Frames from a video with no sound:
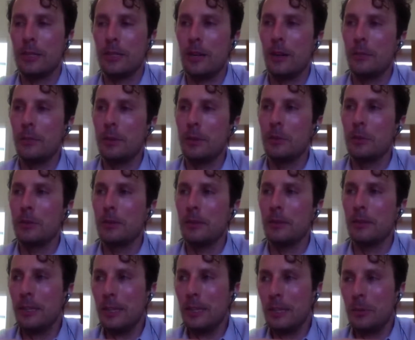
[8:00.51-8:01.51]
it help me
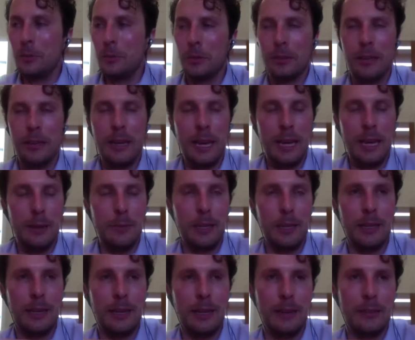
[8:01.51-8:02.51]
with
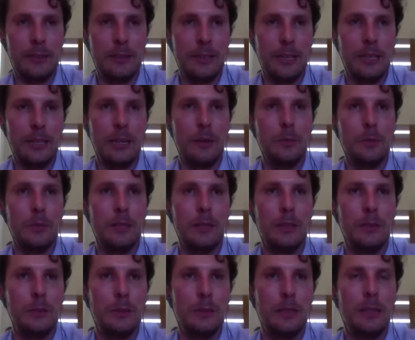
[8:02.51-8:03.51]
gaming? How does that help
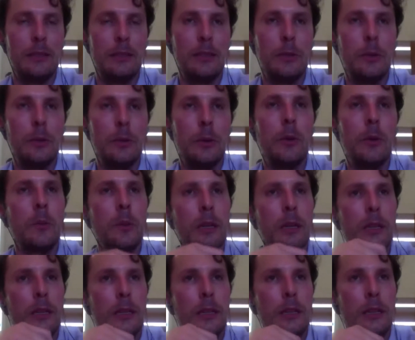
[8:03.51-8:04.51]
me with anything? Well,
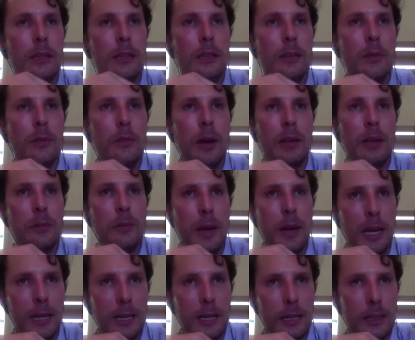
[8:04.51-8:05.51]

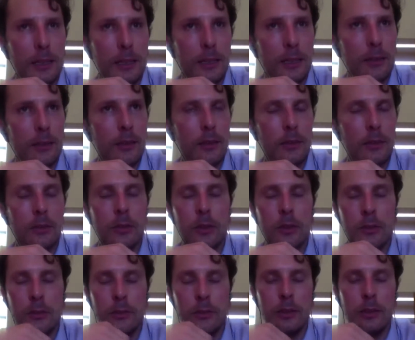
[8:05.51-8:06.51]
mathematically, there's
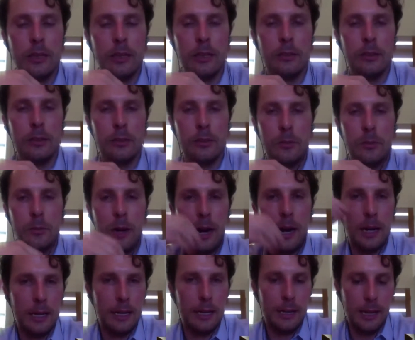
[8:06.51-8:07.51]
certain things that your
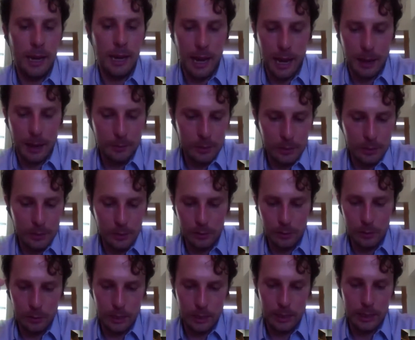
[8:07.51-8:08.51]
body
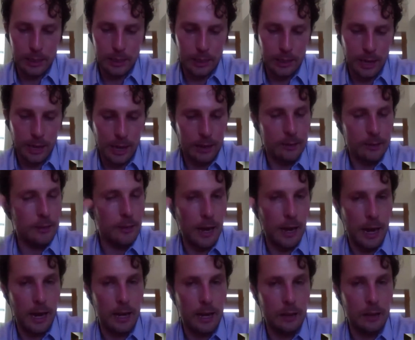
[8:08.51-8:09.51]
absolutely has to
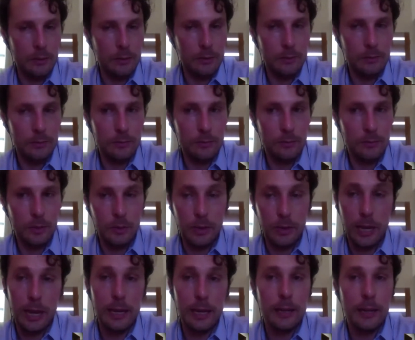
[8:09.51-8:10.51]
have. You
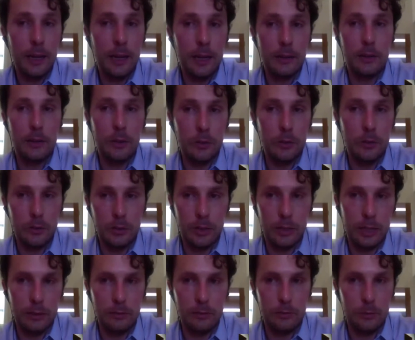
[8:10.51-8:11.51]
cannot
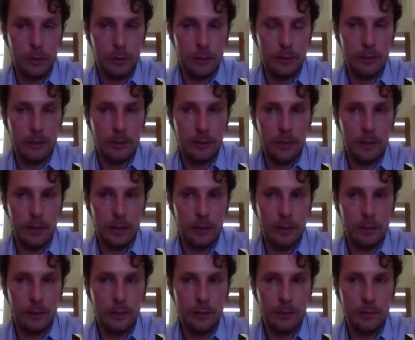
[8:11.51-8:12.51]
negotiate with these
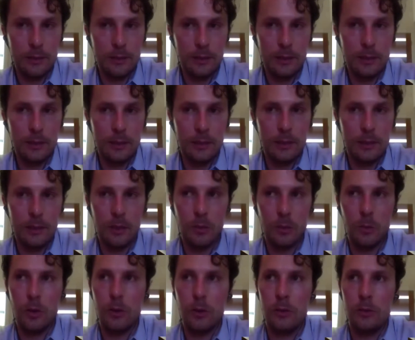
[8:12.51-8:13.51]
things. In
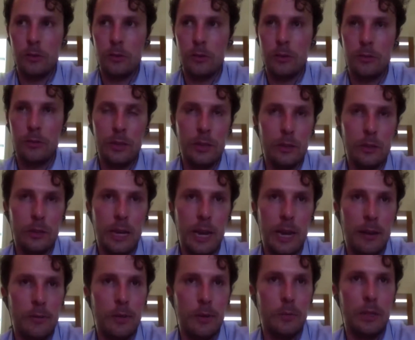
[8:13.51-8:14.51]
other words, if you don't
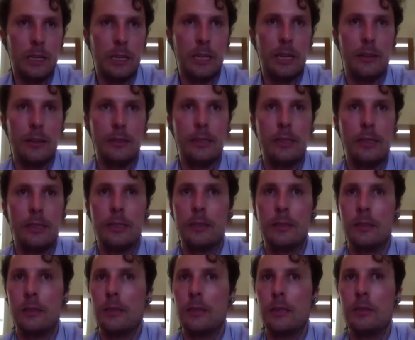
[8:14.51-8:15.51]
have them, you're going to have a
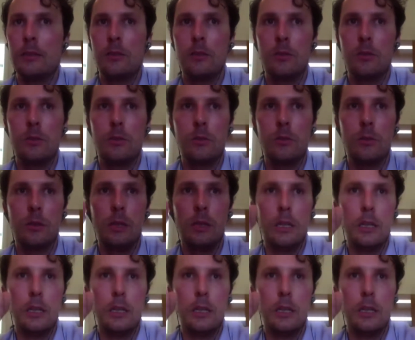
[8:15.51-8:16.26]
tendency to